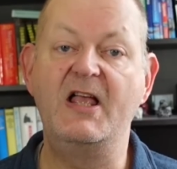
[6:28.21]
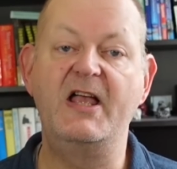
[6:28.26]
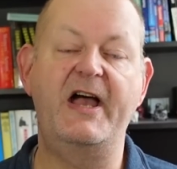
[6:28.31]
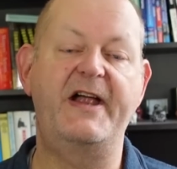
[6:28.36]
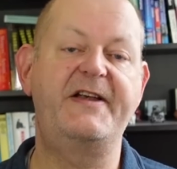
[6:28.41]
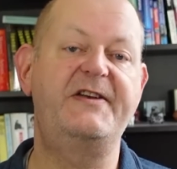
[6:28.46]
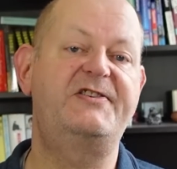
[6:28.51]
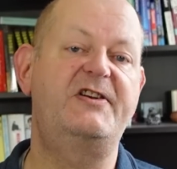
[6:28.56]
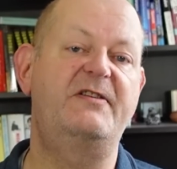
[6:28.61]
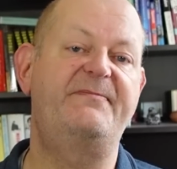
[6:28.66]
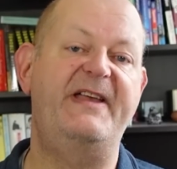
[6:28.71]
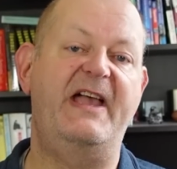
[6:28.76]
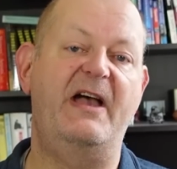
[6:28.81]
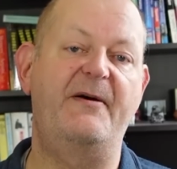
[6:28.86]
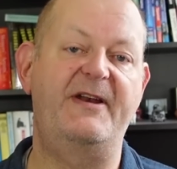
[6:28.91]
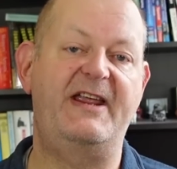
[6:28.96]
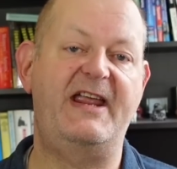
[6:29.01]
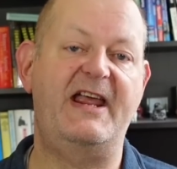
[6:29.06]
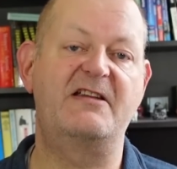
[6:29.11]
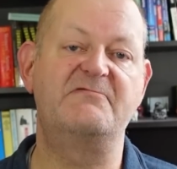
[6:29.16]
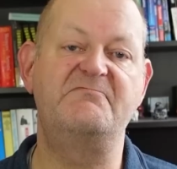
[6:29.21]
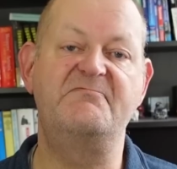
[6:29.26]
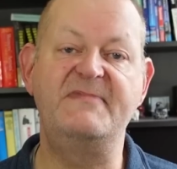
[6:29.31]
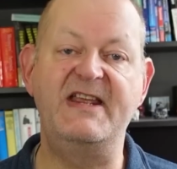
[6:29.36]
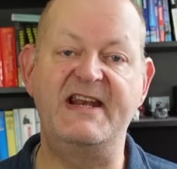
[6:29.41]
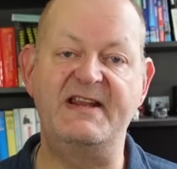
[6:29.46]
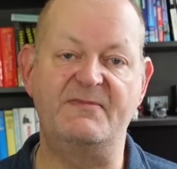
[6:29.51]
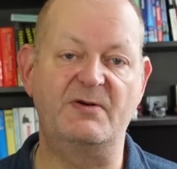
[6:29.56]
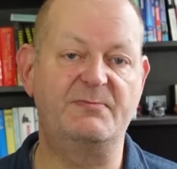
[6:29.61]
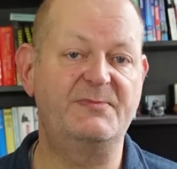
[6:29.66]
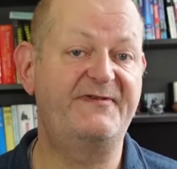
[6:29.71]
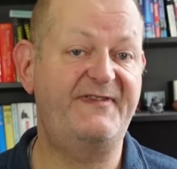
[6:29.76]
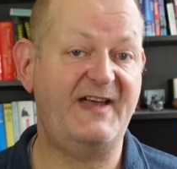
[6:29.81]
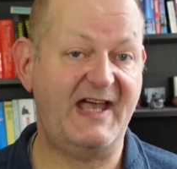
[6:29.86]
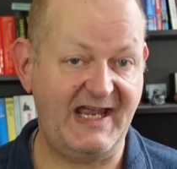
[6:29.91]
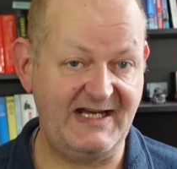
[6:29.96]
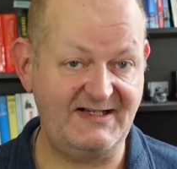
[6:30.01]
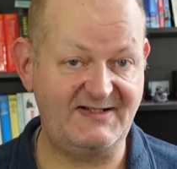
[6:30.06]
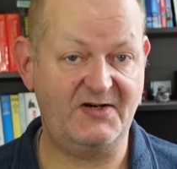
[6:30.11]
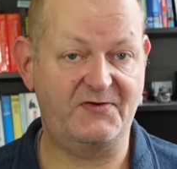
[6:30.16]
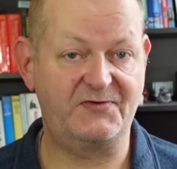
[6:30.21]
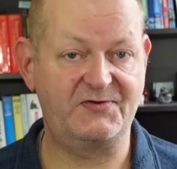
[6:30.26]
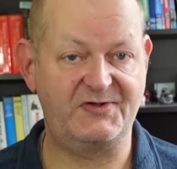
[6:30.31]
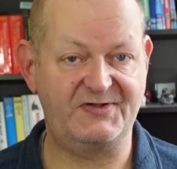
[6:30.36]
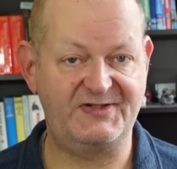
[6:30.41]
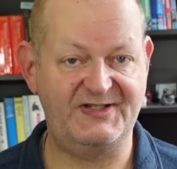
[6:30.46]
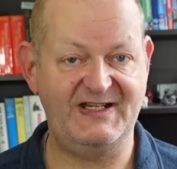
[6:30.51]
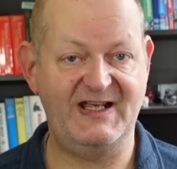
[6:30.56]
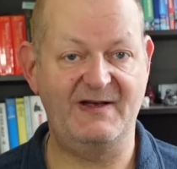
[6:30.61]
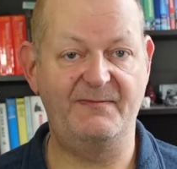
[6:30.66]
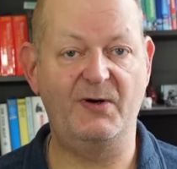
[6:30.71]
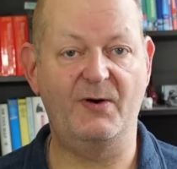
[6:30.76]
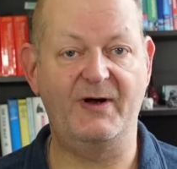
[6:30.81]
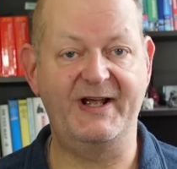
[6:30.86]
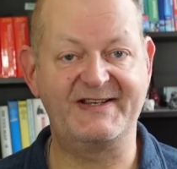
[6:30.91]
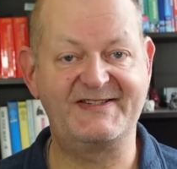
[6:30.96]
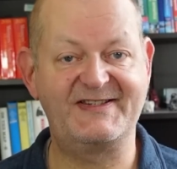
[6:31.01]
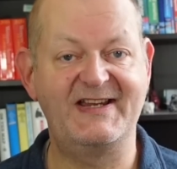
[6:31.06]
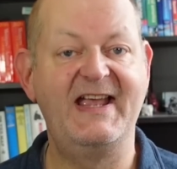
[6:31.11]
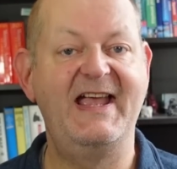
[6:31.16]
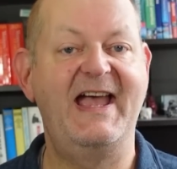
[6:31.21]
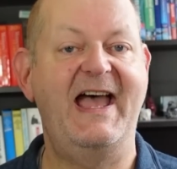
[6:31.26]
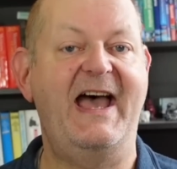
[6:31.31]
and you should be able to get a minimum of 800 tier points